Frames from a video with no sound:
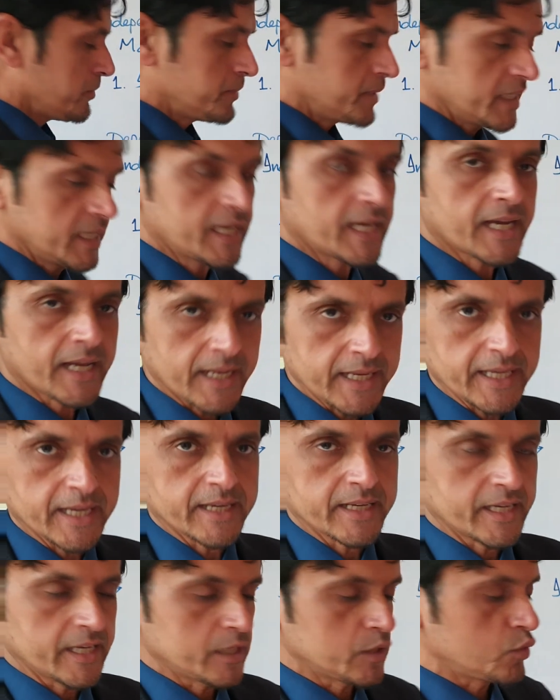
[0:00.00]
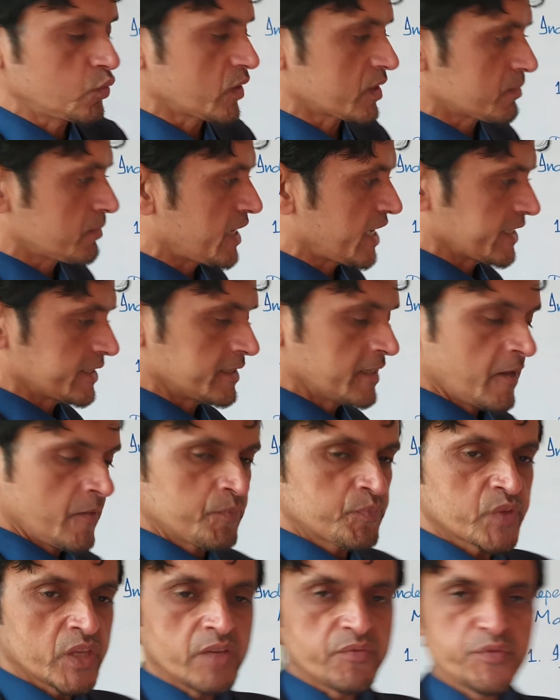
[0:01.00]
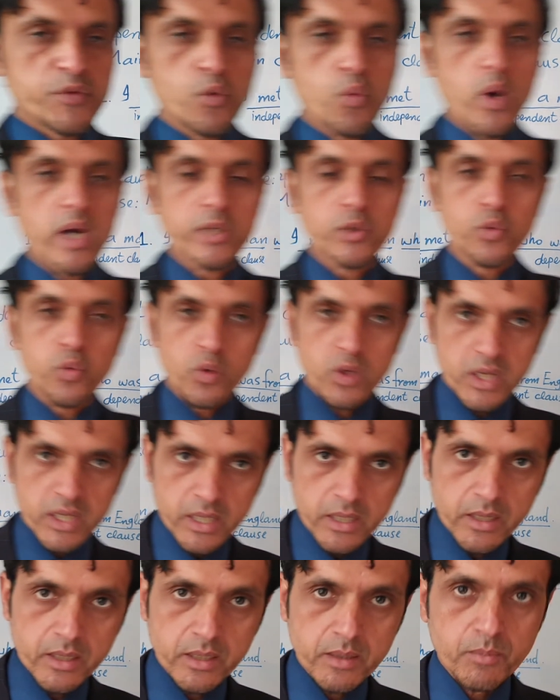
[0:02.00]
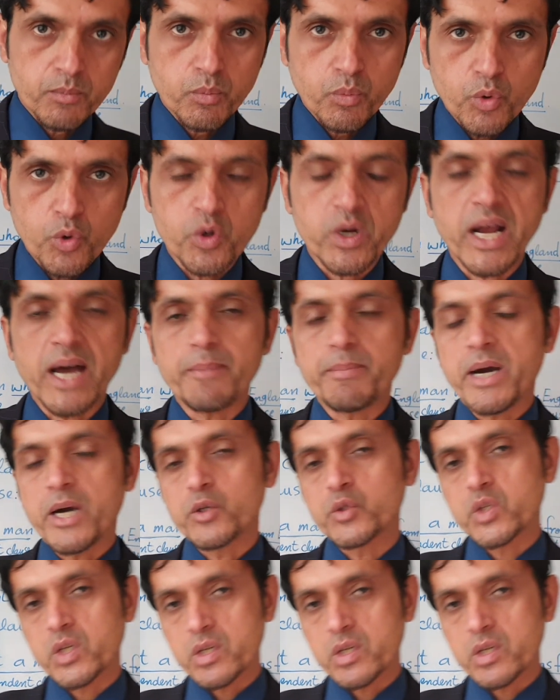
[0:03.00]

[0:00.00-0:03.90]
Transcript: be clear in your mind. If you want to learn more about